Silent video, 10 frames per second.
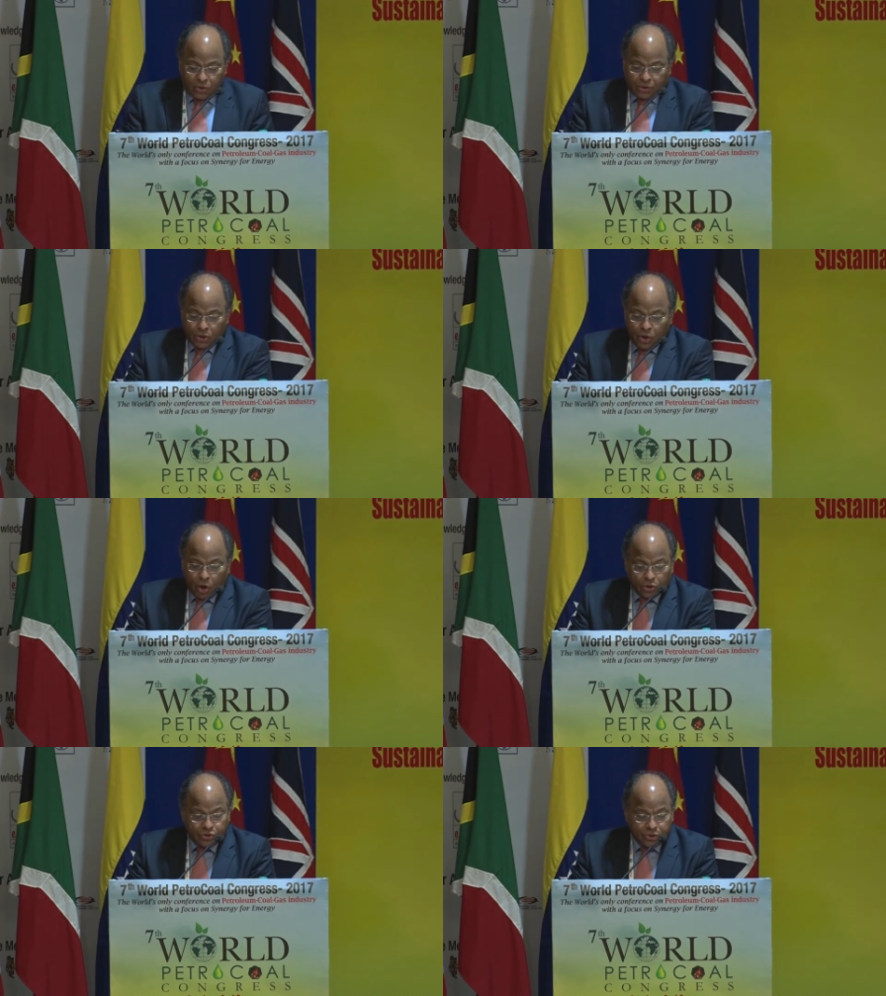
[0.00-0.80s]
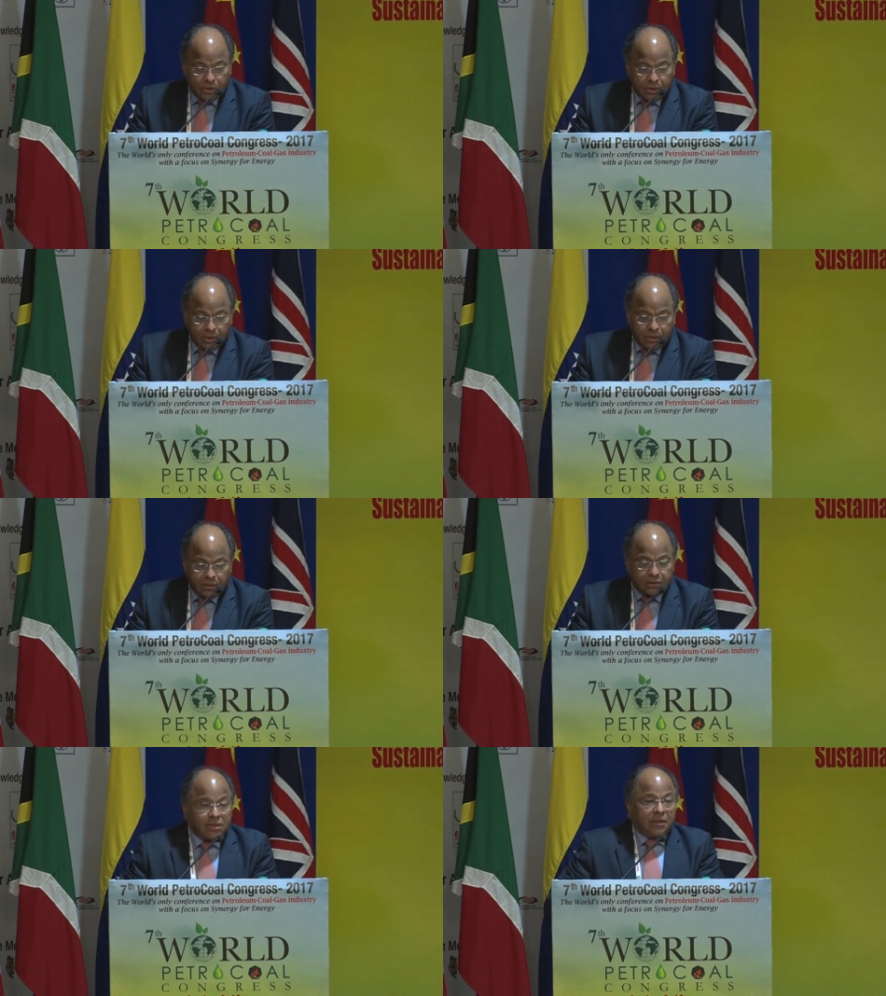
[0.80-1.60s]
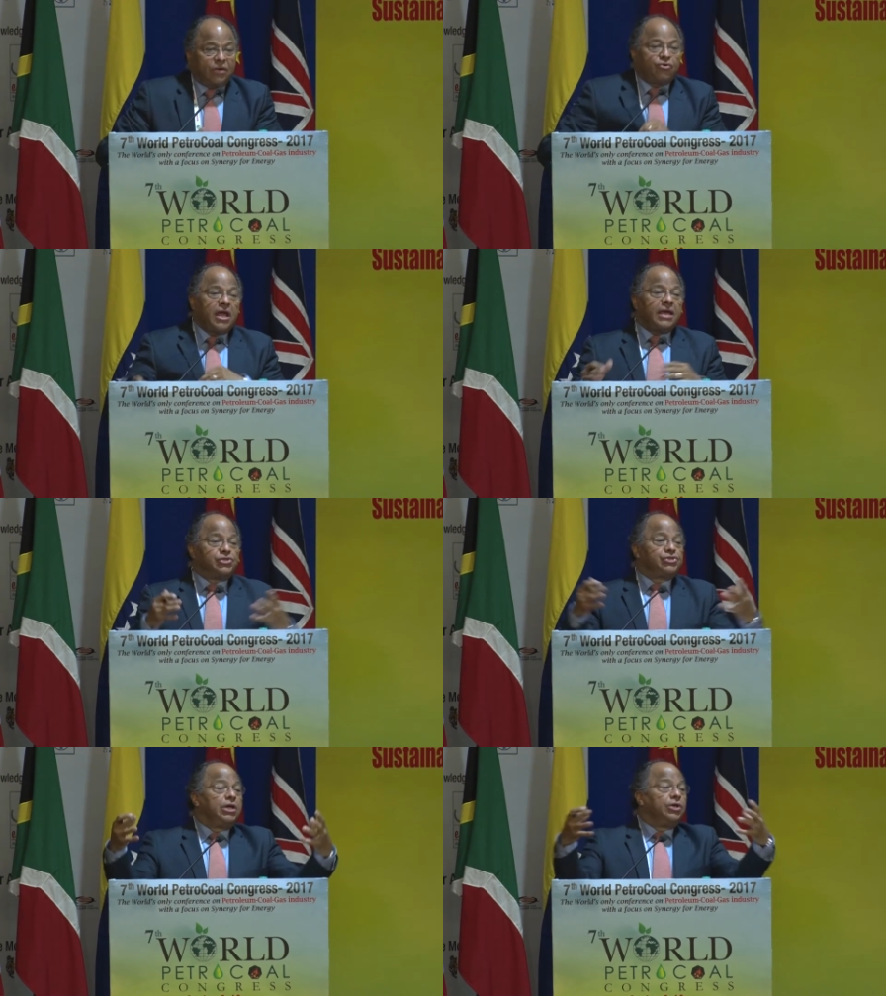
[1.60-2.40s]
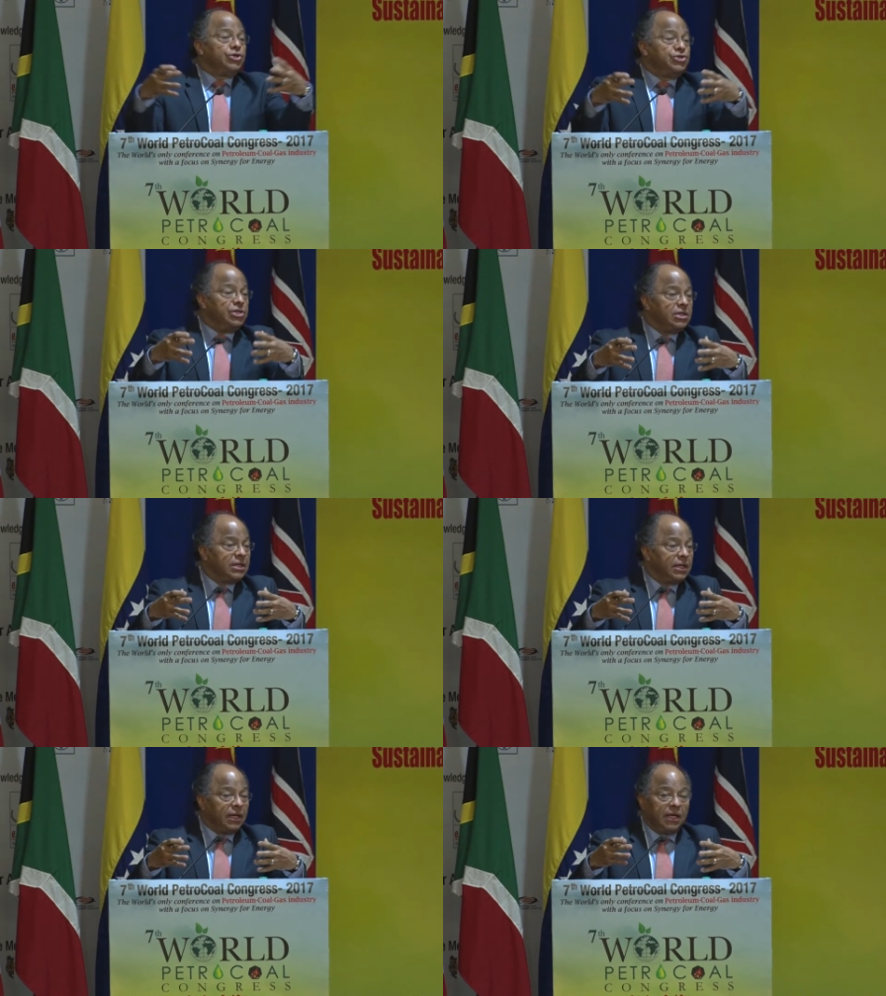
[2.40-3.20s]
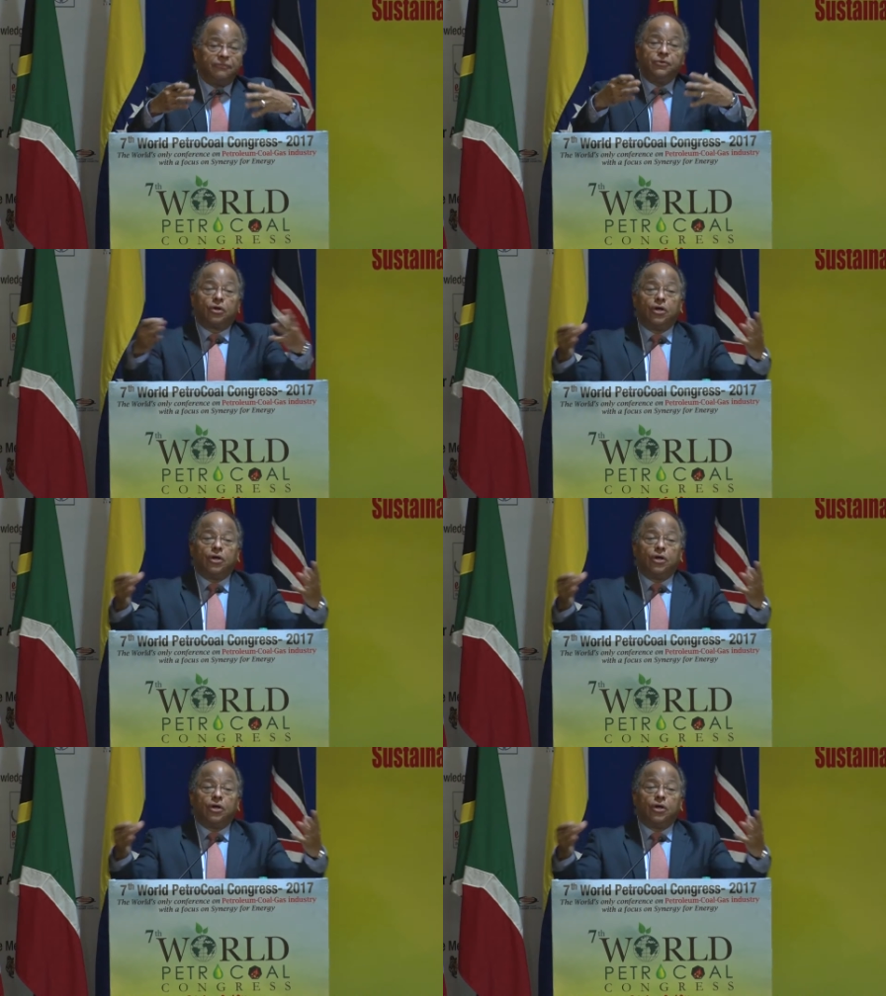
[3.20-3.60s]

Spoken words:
You cannot create synergy if